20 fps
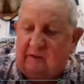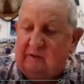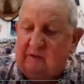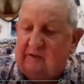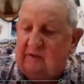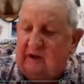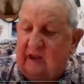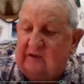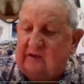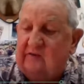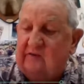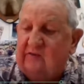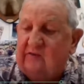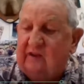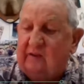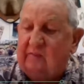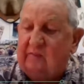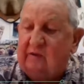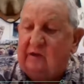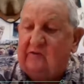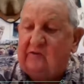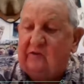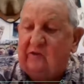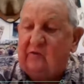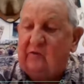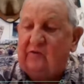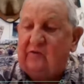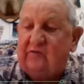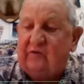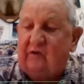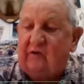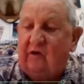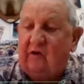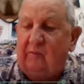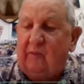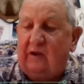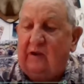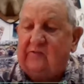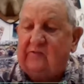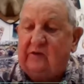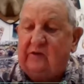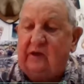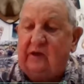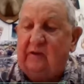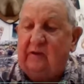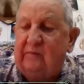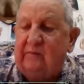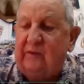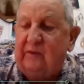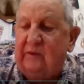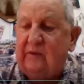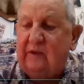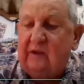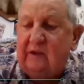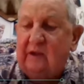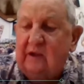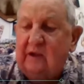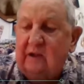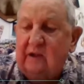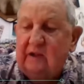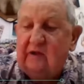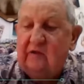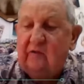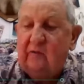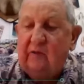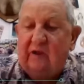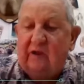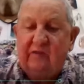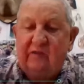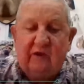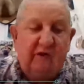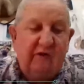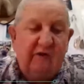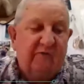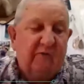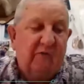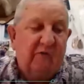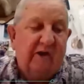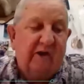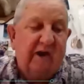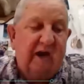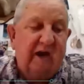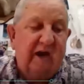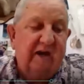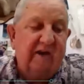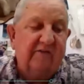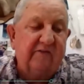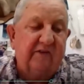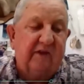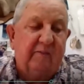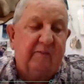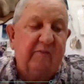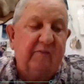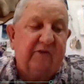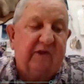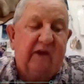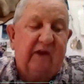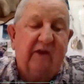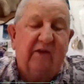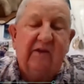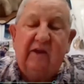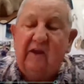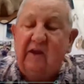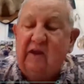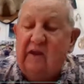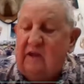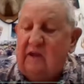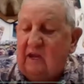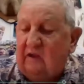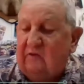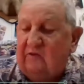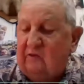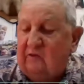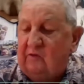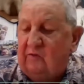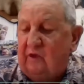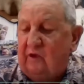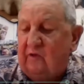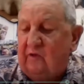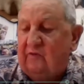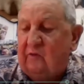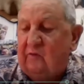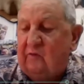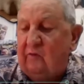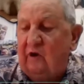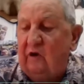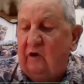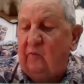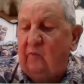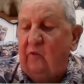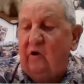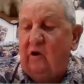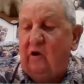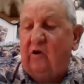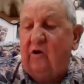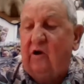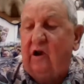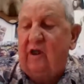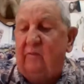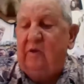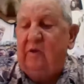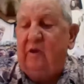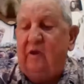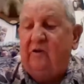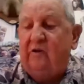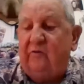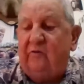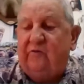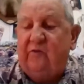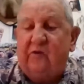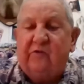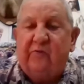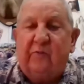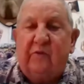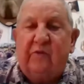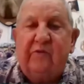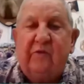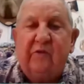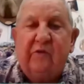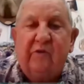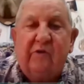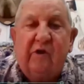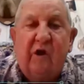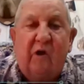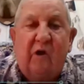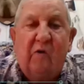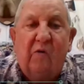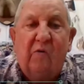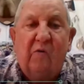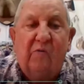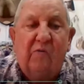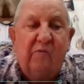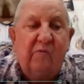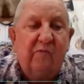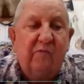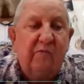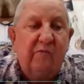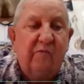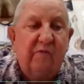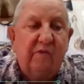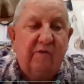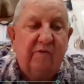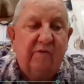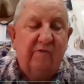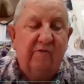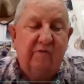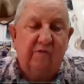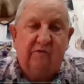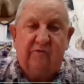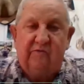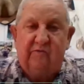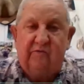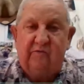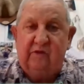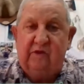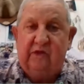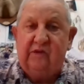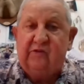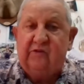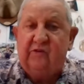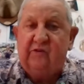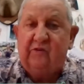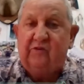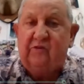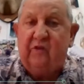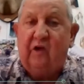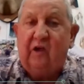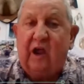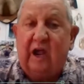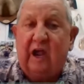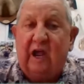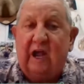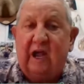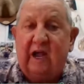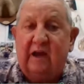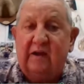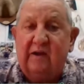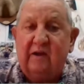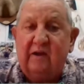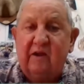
1972, we started our bass club. We had 30, 40 guys. I'm saying, if you really want to learn how to be a good fisherman, go get you a guide.